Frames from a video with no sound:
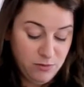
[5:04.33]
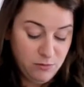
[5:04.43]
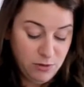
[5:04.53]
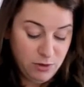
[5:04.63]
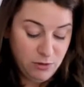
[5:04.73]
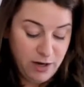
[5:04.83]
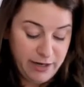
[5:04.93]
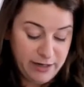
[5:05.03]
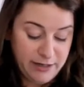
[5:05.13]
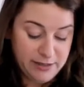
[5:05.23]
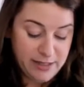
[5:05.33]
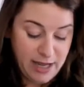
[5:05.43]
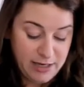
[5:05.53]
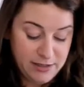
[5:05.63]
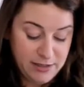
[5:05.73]
what credit is
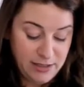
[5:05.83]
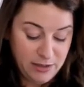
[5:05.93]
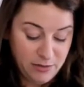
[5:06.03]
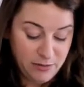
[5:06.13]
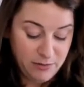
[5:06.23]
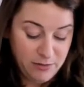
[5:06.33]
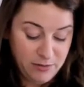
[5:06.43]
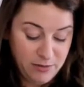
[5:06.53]
that to you?